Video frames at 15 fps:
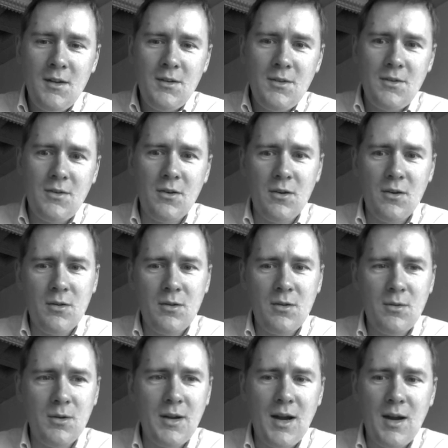So
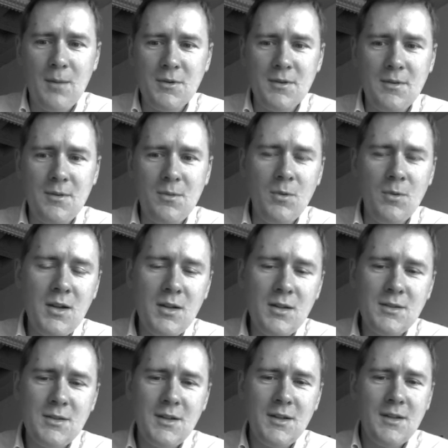what happened?
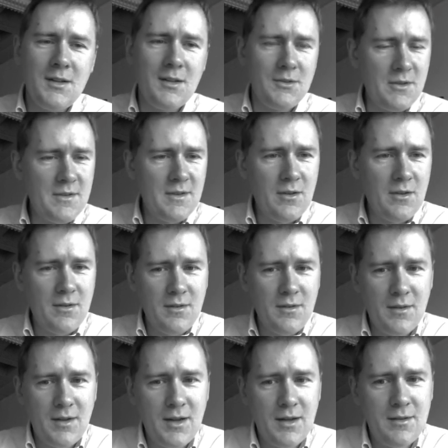Well, it turns out
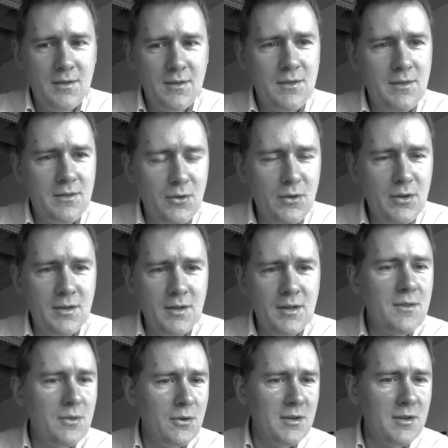that cert in
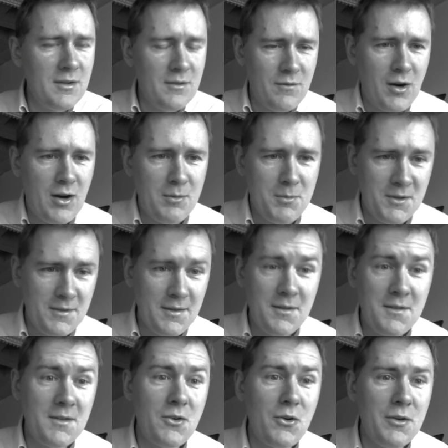certain environments, this
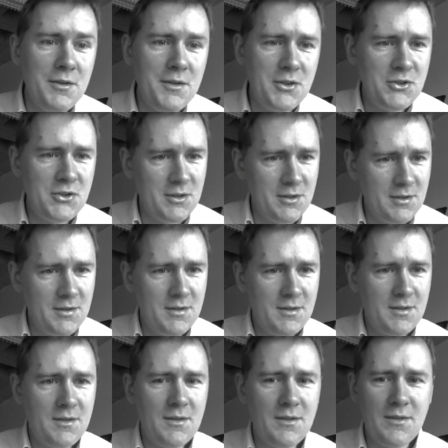is a conditioned
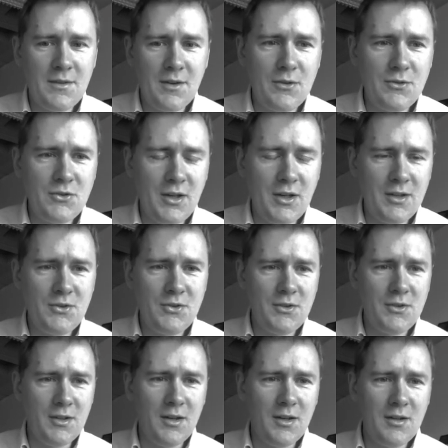sound change.
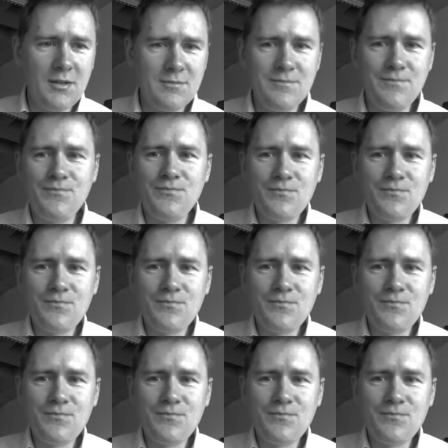Um,